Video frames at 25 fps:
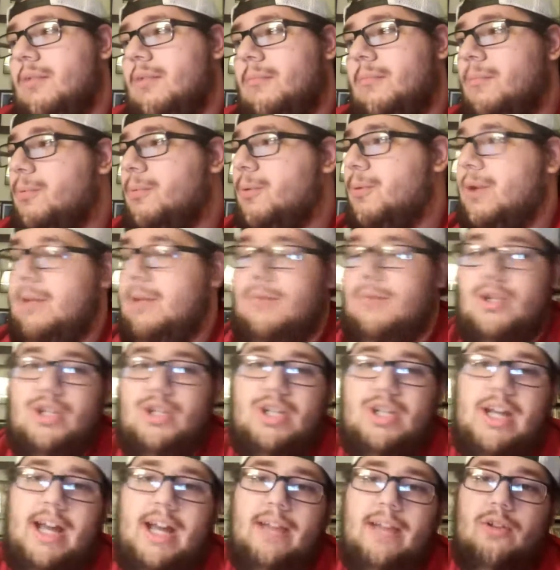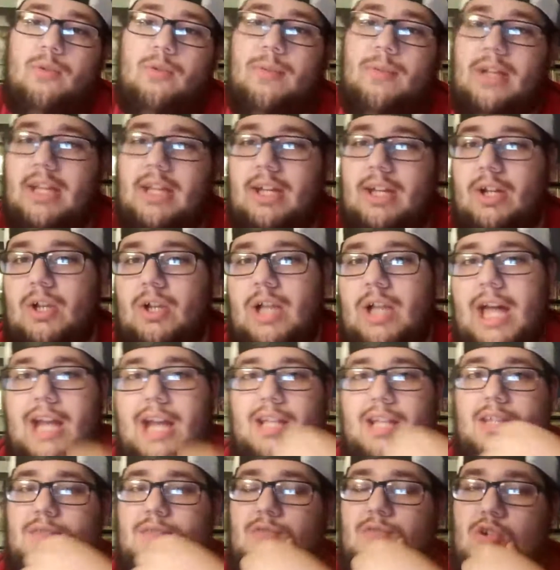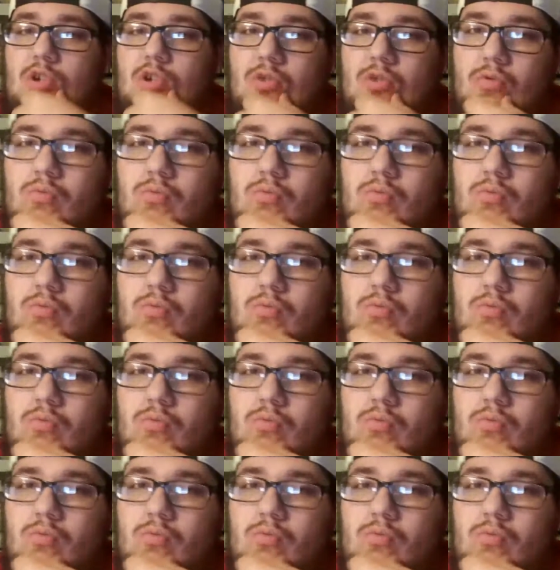Pretty much, Tyler McGill had his first